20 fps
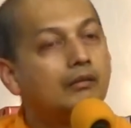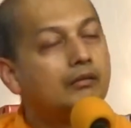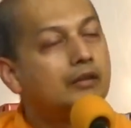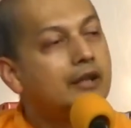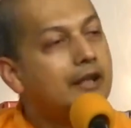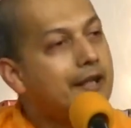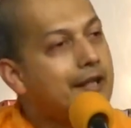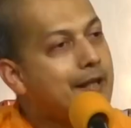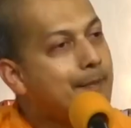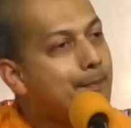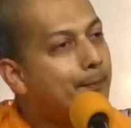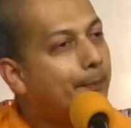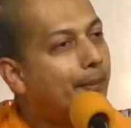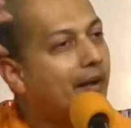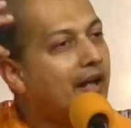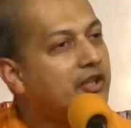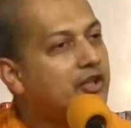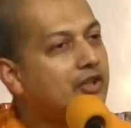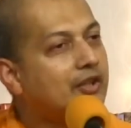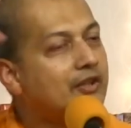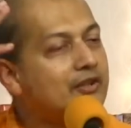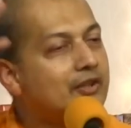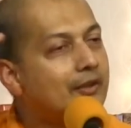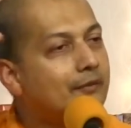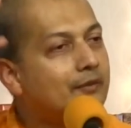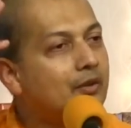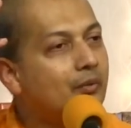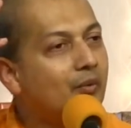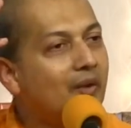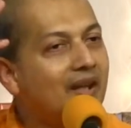The impressions
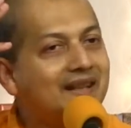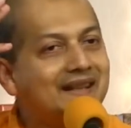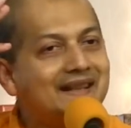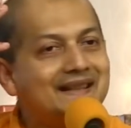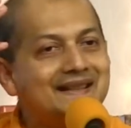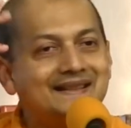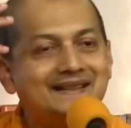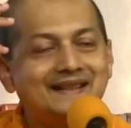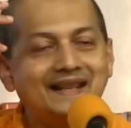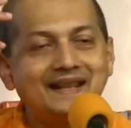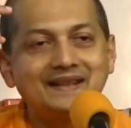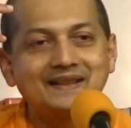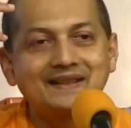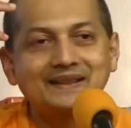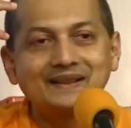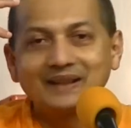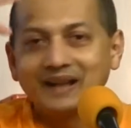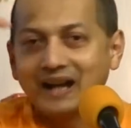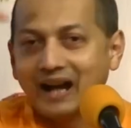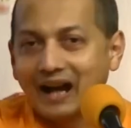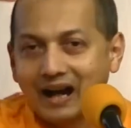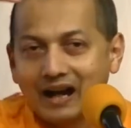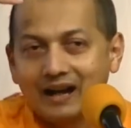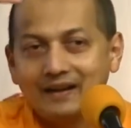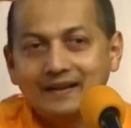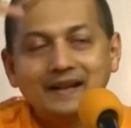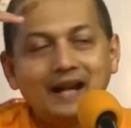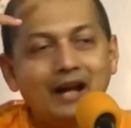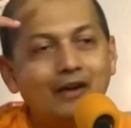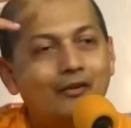of the waking state
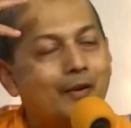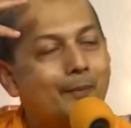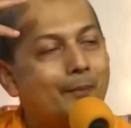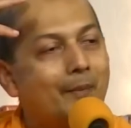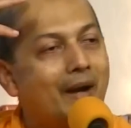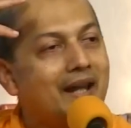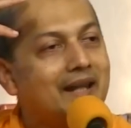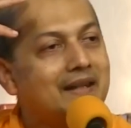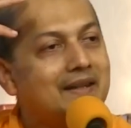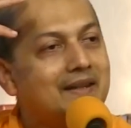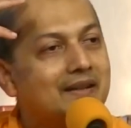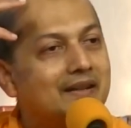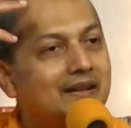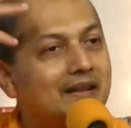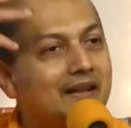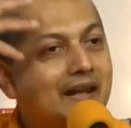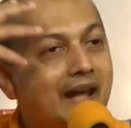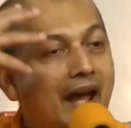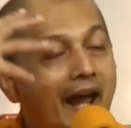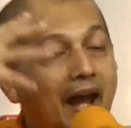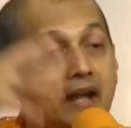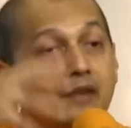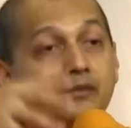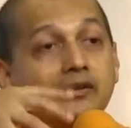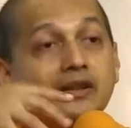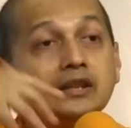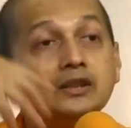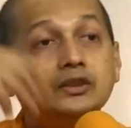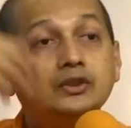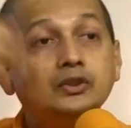are in our mind. And
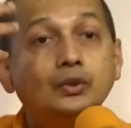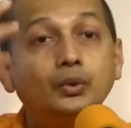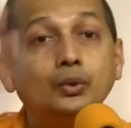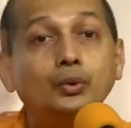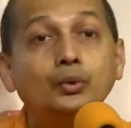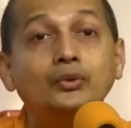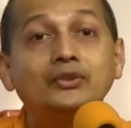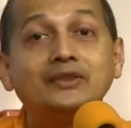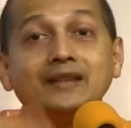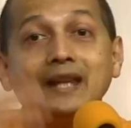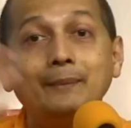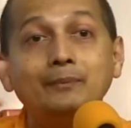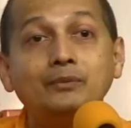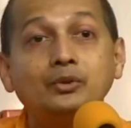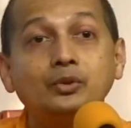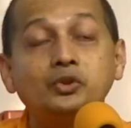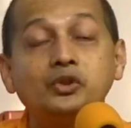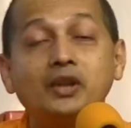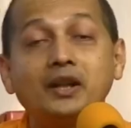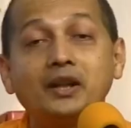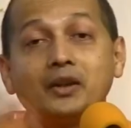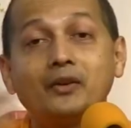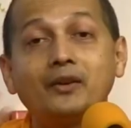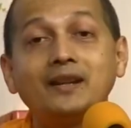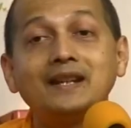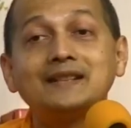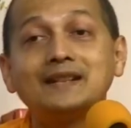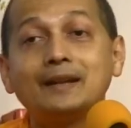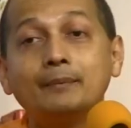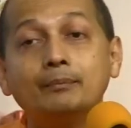we use them to
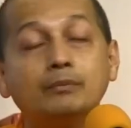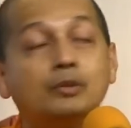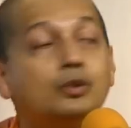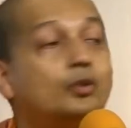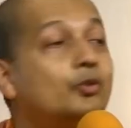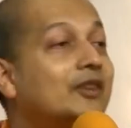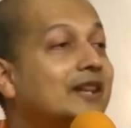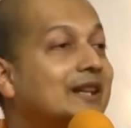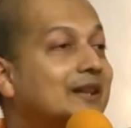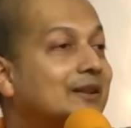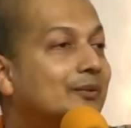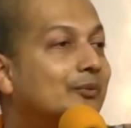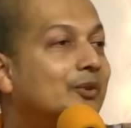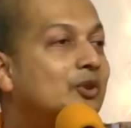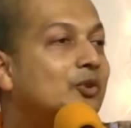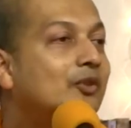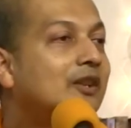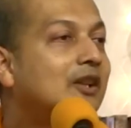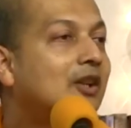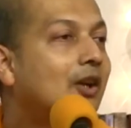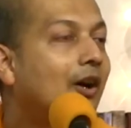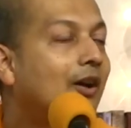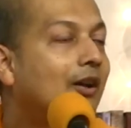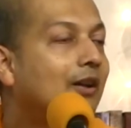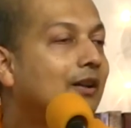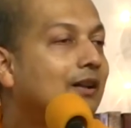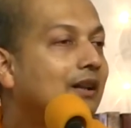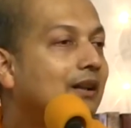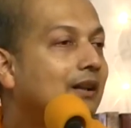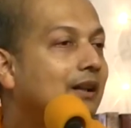generate a movie, which we
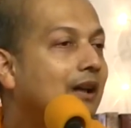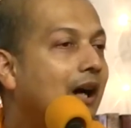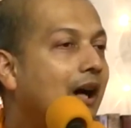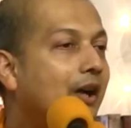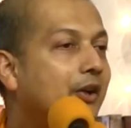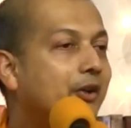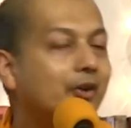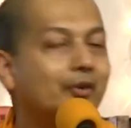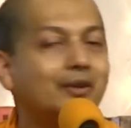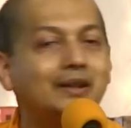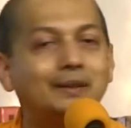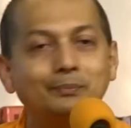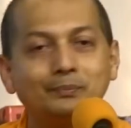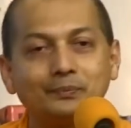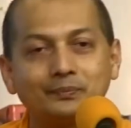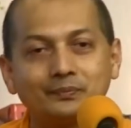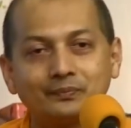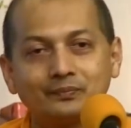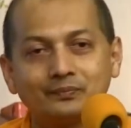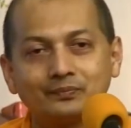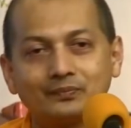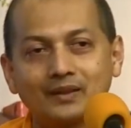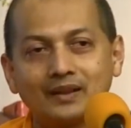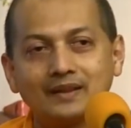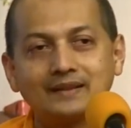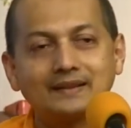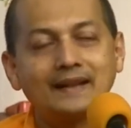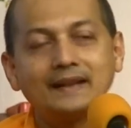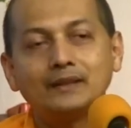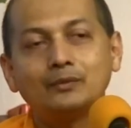call a dream.
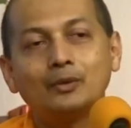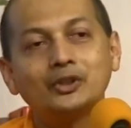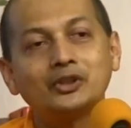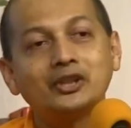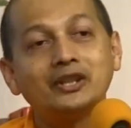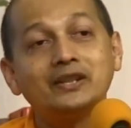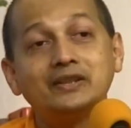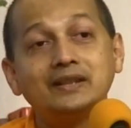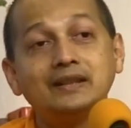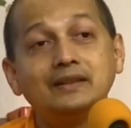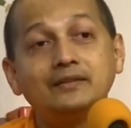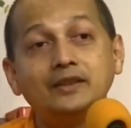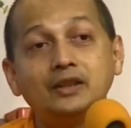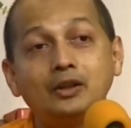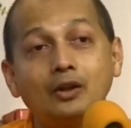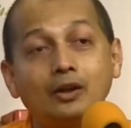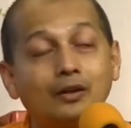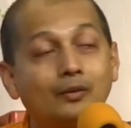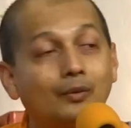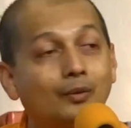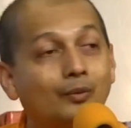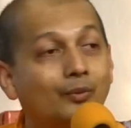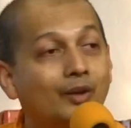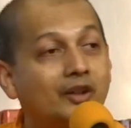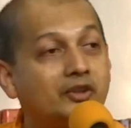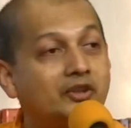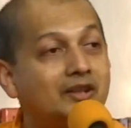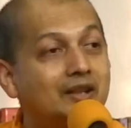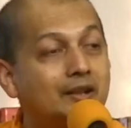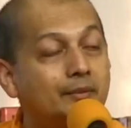It's like watching TV or
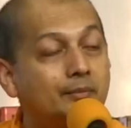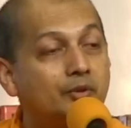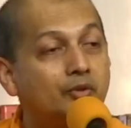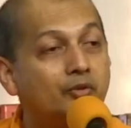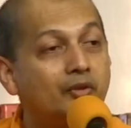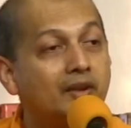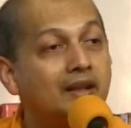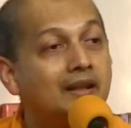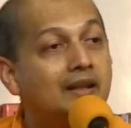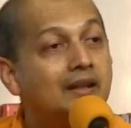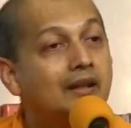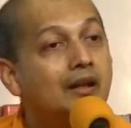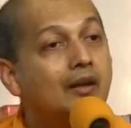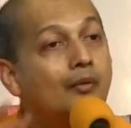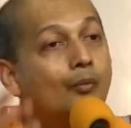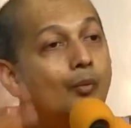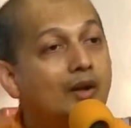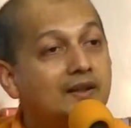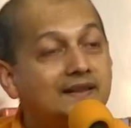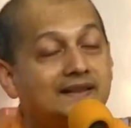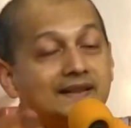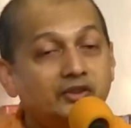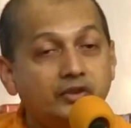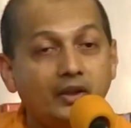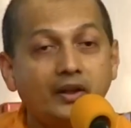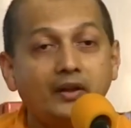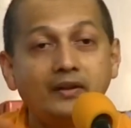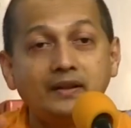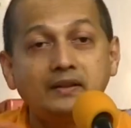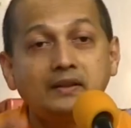watching a movie. What's it
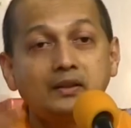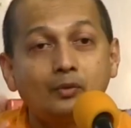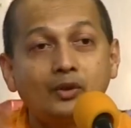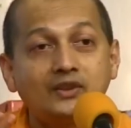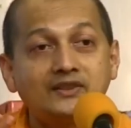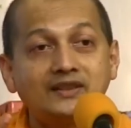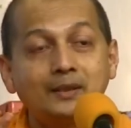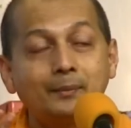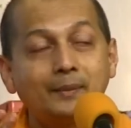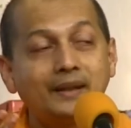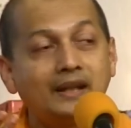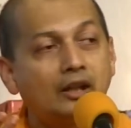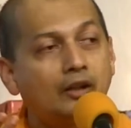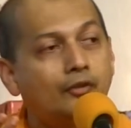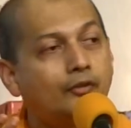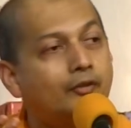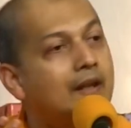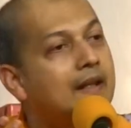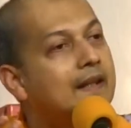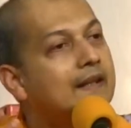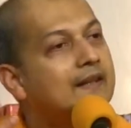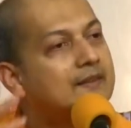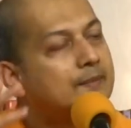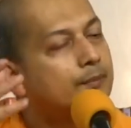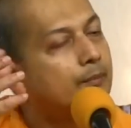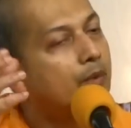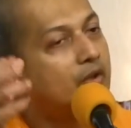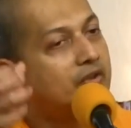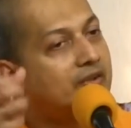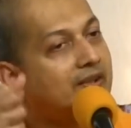generated? What's it made of? It's
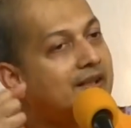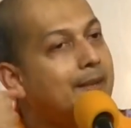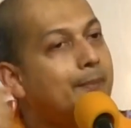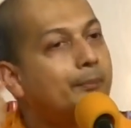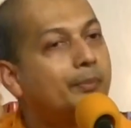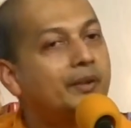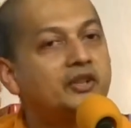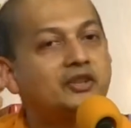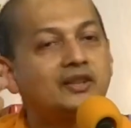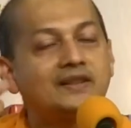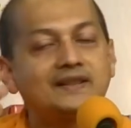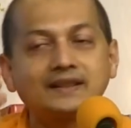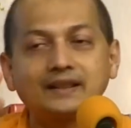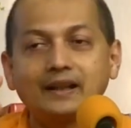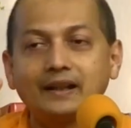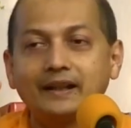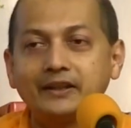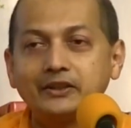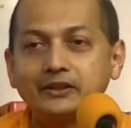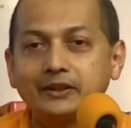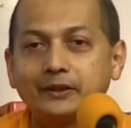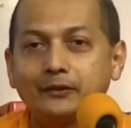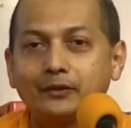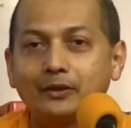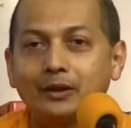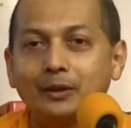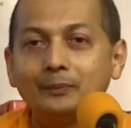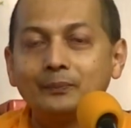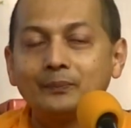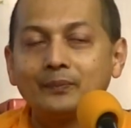mostly impressions collected
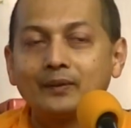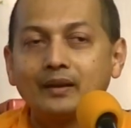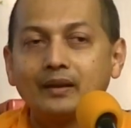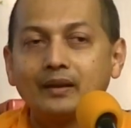from